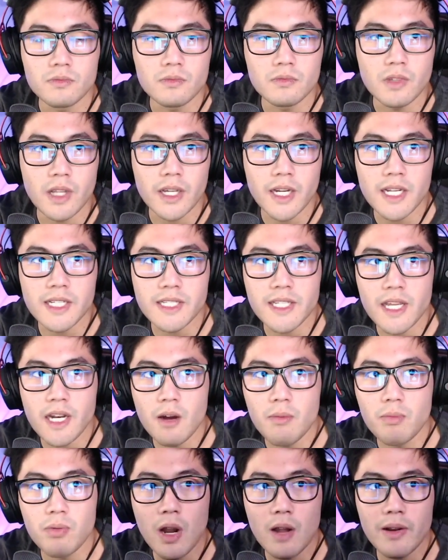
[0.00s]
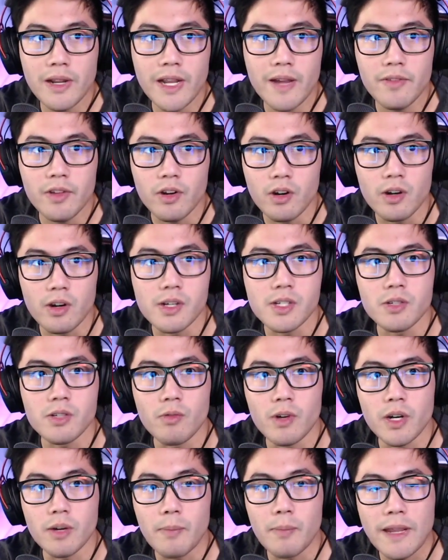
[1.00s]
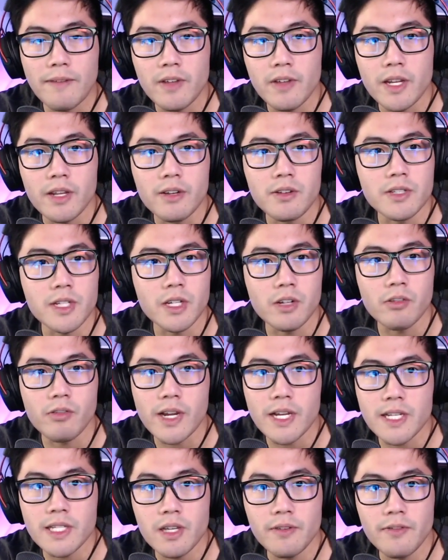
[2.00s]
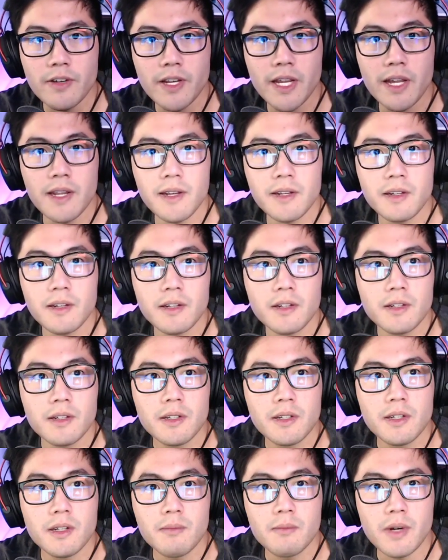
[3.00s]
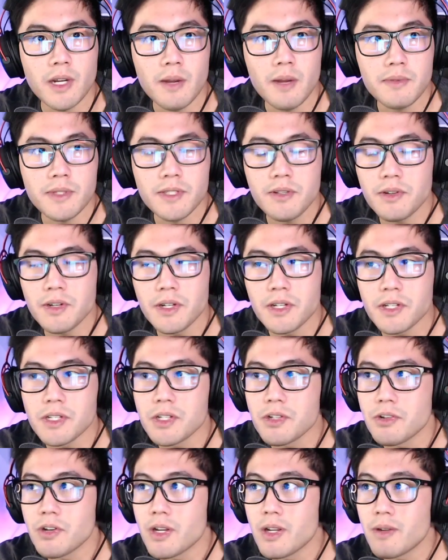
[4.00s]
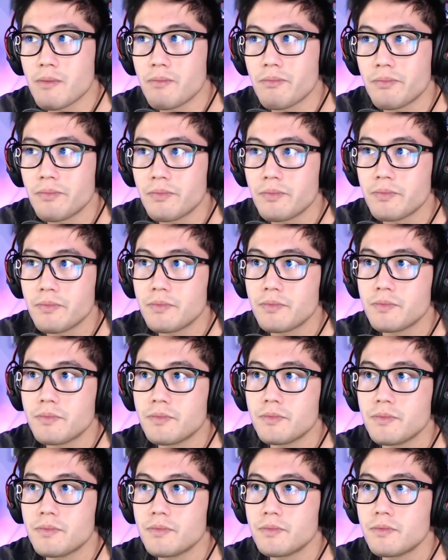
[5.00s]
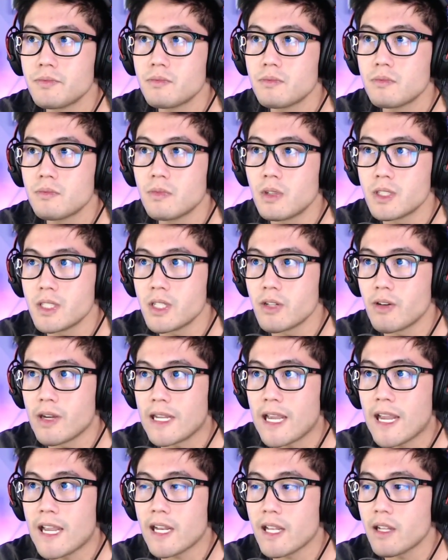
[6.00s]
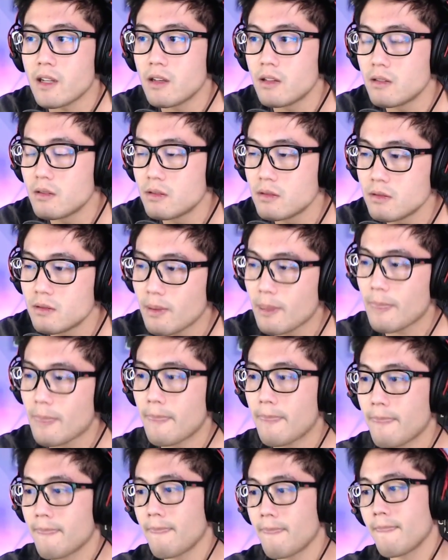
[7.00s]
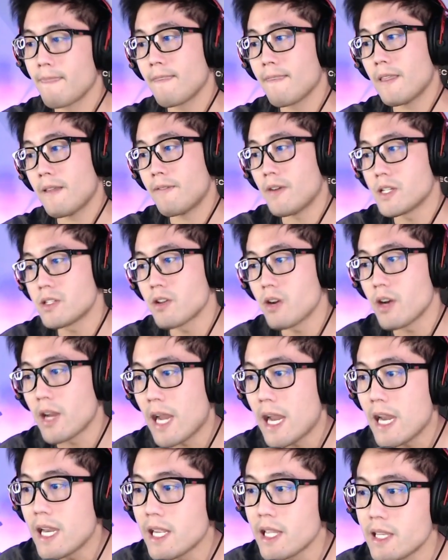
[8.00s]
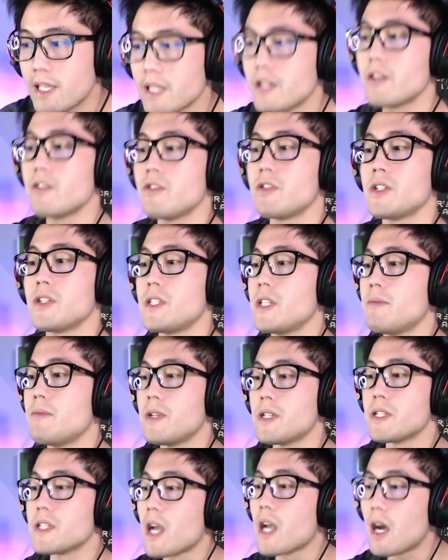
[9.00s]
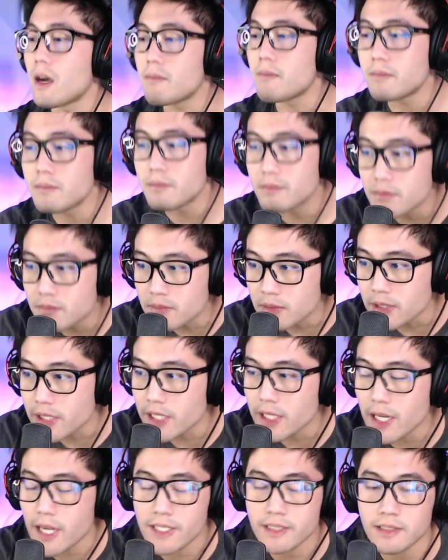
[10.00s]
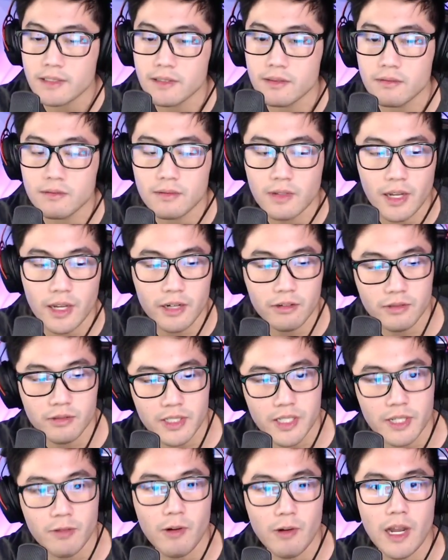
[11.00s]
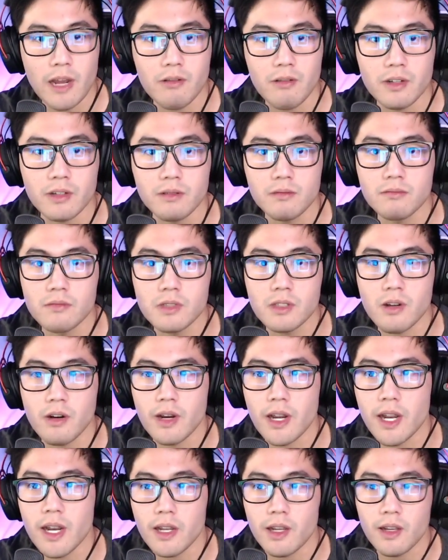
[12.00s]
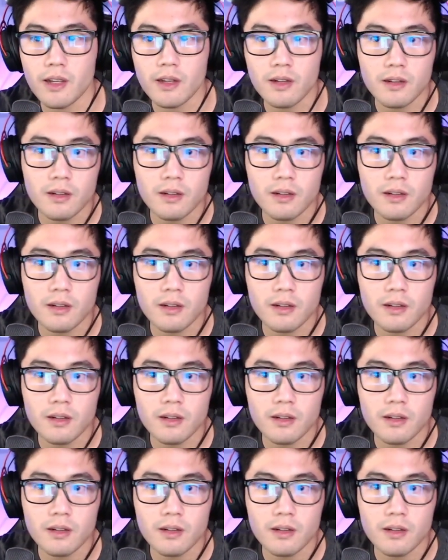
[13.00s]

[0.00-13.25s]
like I said, I'll probably have the urge to want to make videos and create stuff again, but I'm still going to stream until I hate it. If I start hating it, then you'll just see me stop. But I I don't see why I would start hating it.